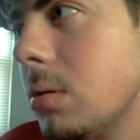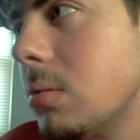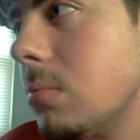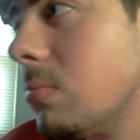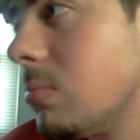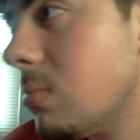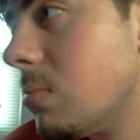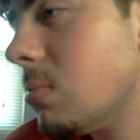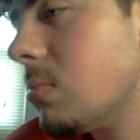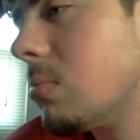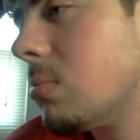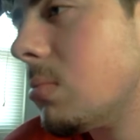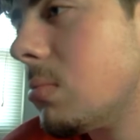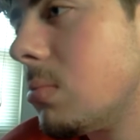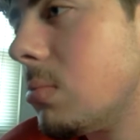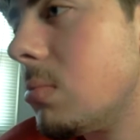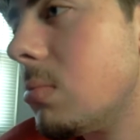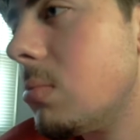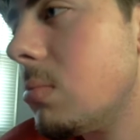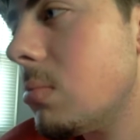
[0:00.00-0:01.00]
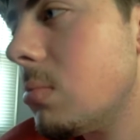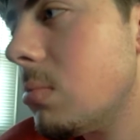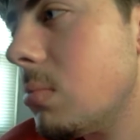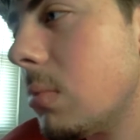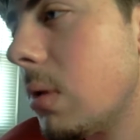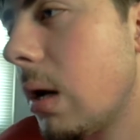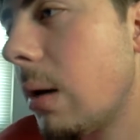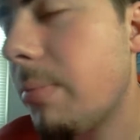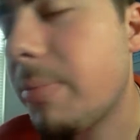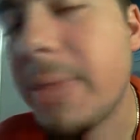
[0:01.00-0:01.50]
I'm
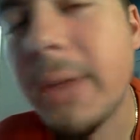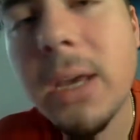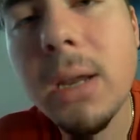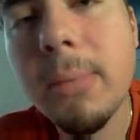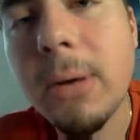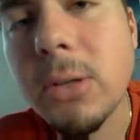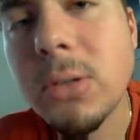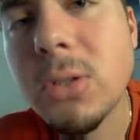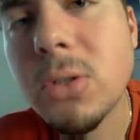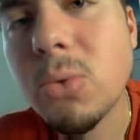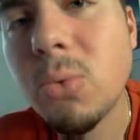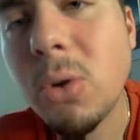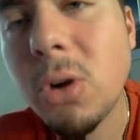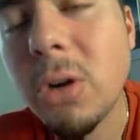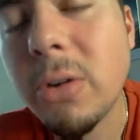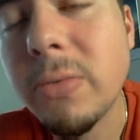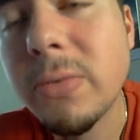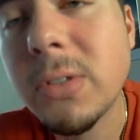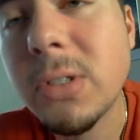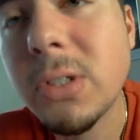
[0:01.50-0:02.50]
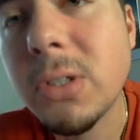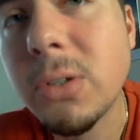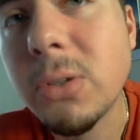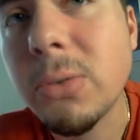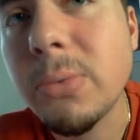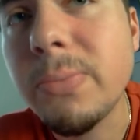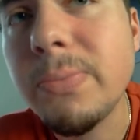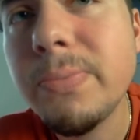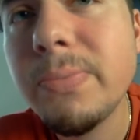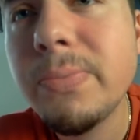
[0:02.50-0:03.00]
thinking about Swerve
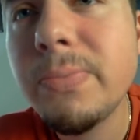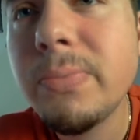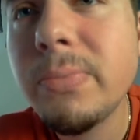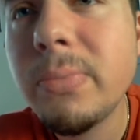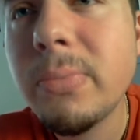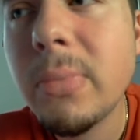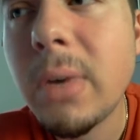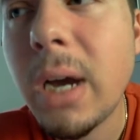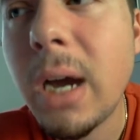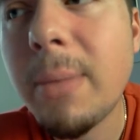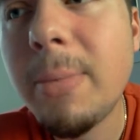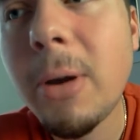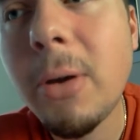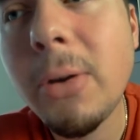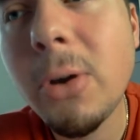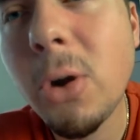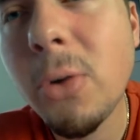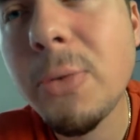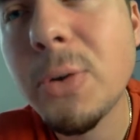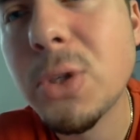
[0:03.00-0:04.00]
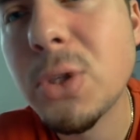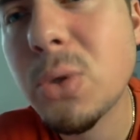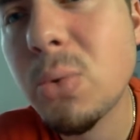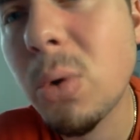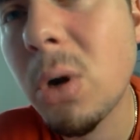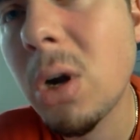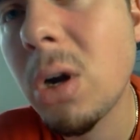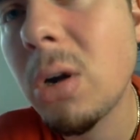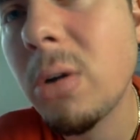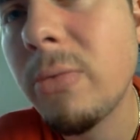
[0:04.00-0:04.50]
too. I'd probably go for
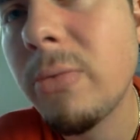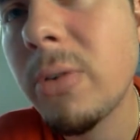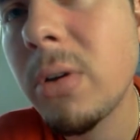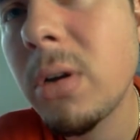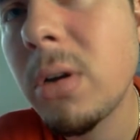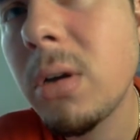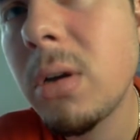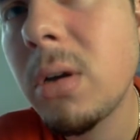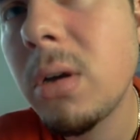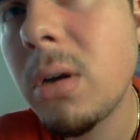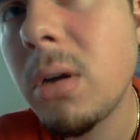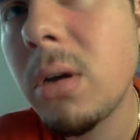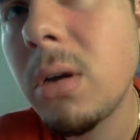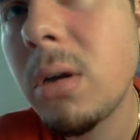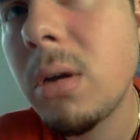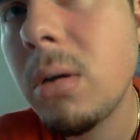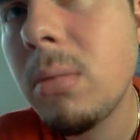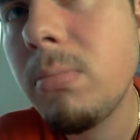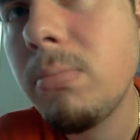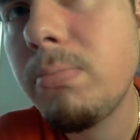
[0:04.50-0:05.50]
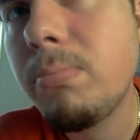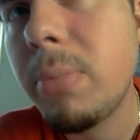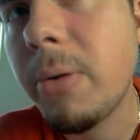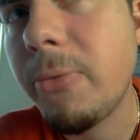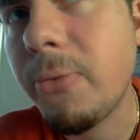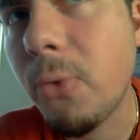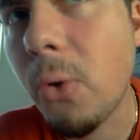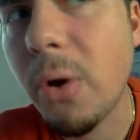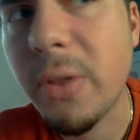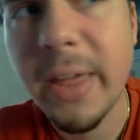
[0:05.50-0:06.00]
Swerve
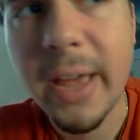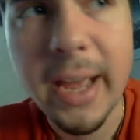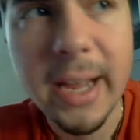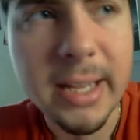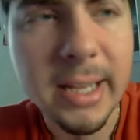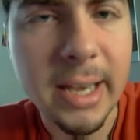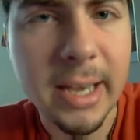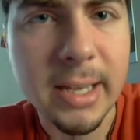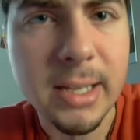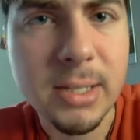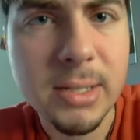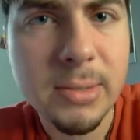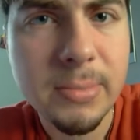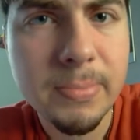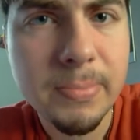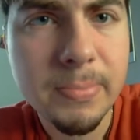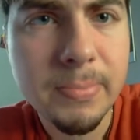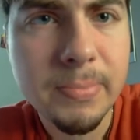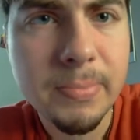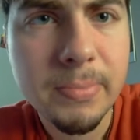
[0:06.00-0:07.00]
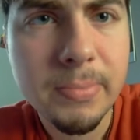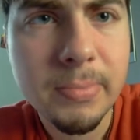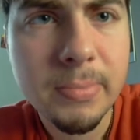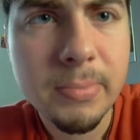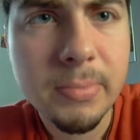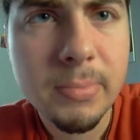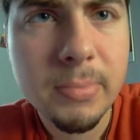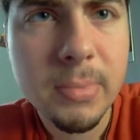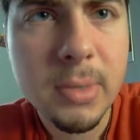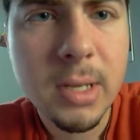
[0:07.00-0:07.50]
before the Henkeis
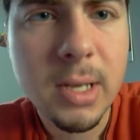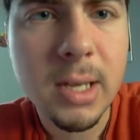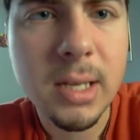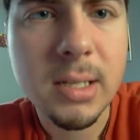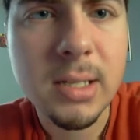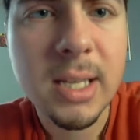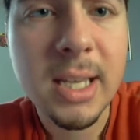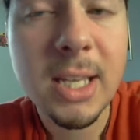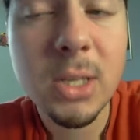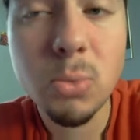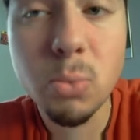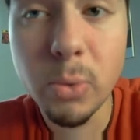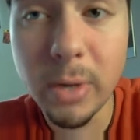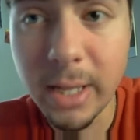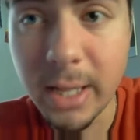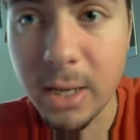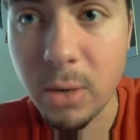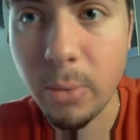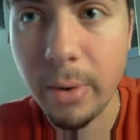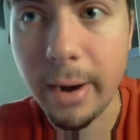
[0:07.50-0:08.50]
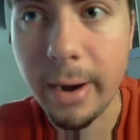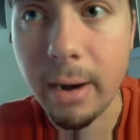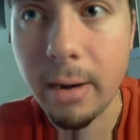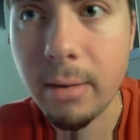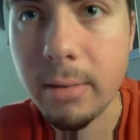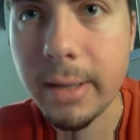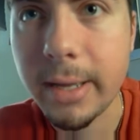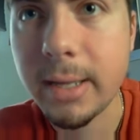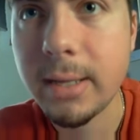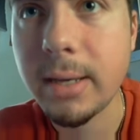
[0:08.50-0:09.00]
because he's really rare.
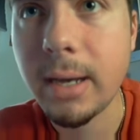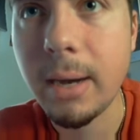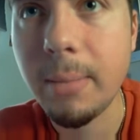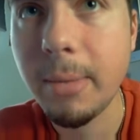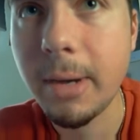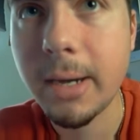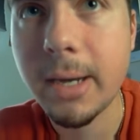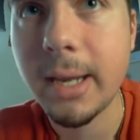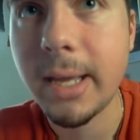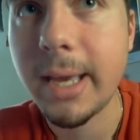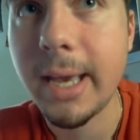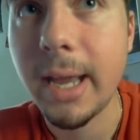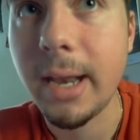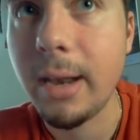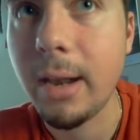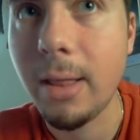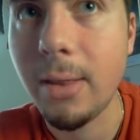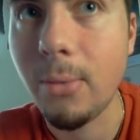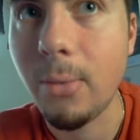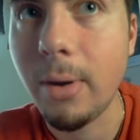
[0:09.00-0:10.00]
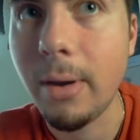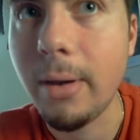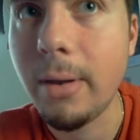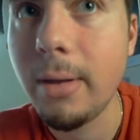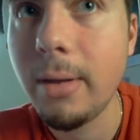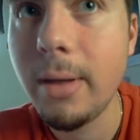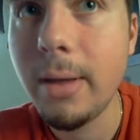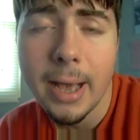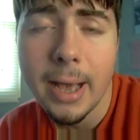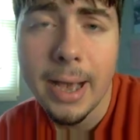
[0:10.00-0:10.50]
Like I'm not gonna get another one.
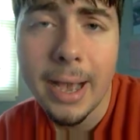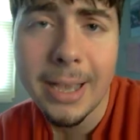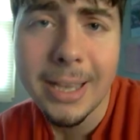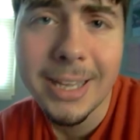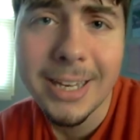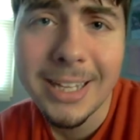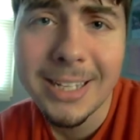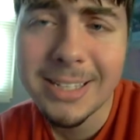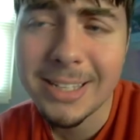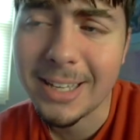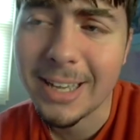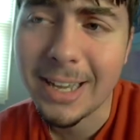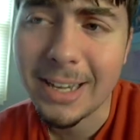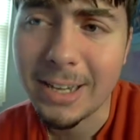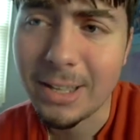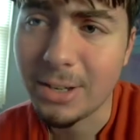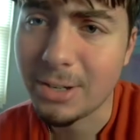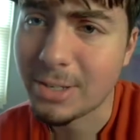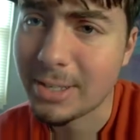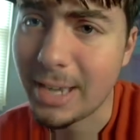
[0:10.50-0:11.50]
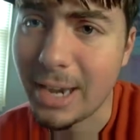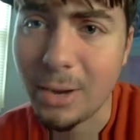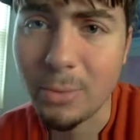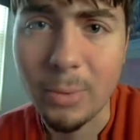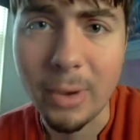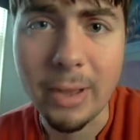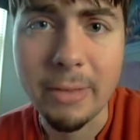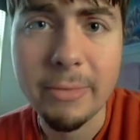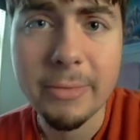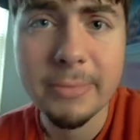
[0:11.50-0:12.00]
I could easily get another
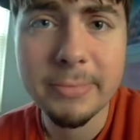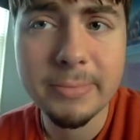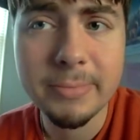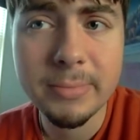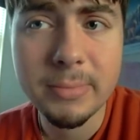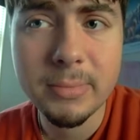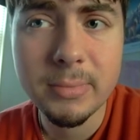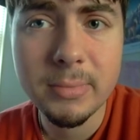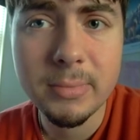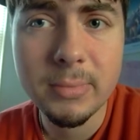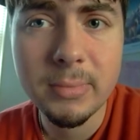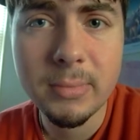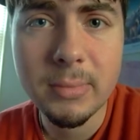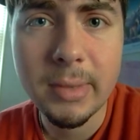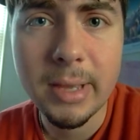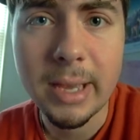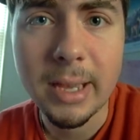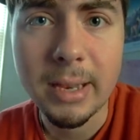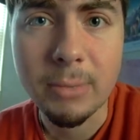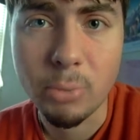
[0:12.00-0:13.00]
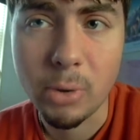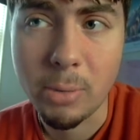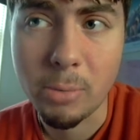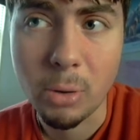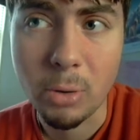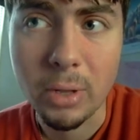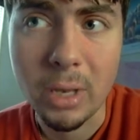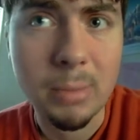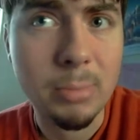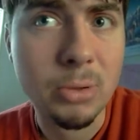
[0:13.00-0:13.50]
Soundwave and
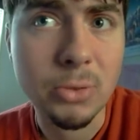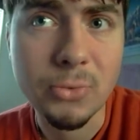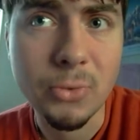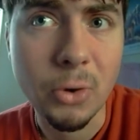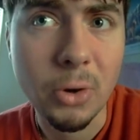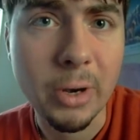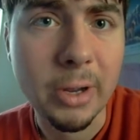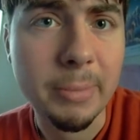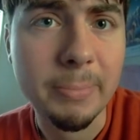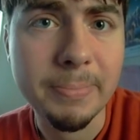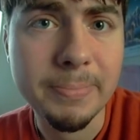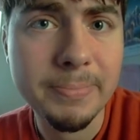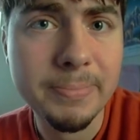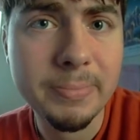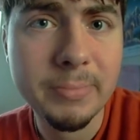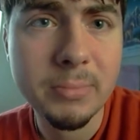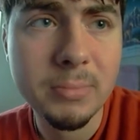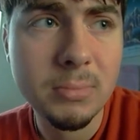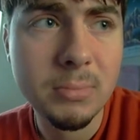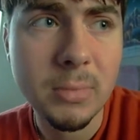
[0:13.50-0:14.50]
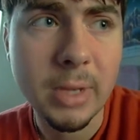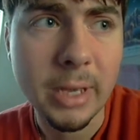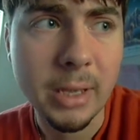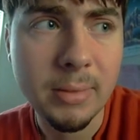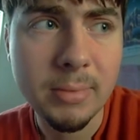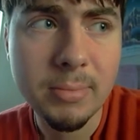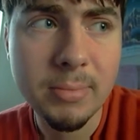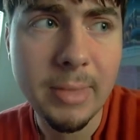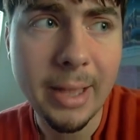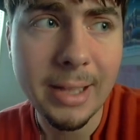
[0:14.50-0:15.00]
repro labels for him. Like
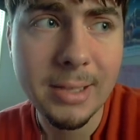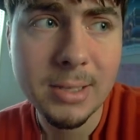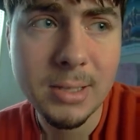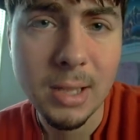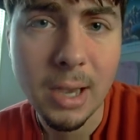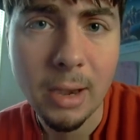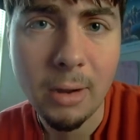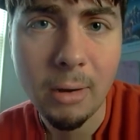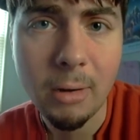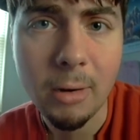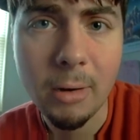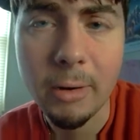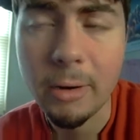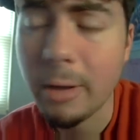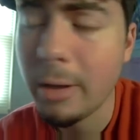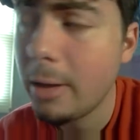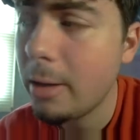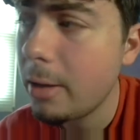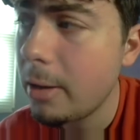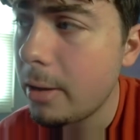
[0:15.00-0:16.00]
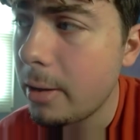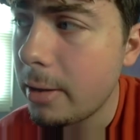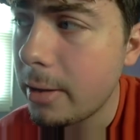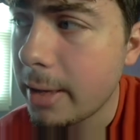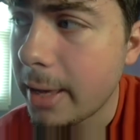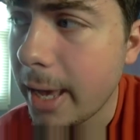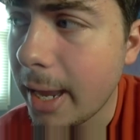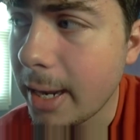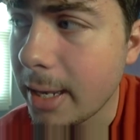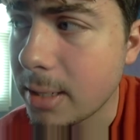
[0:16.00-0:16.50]
that's not hard.
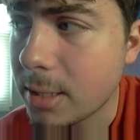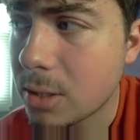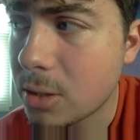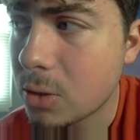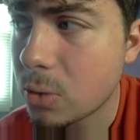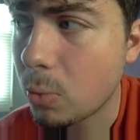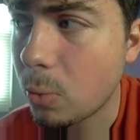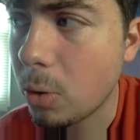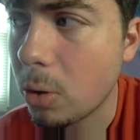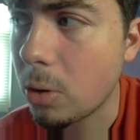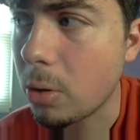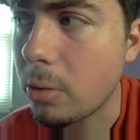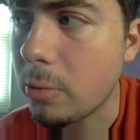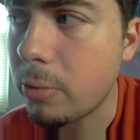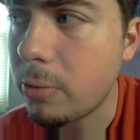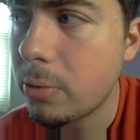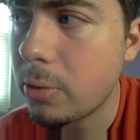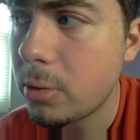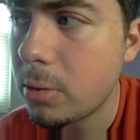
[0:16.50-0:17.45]
Getting a Swerve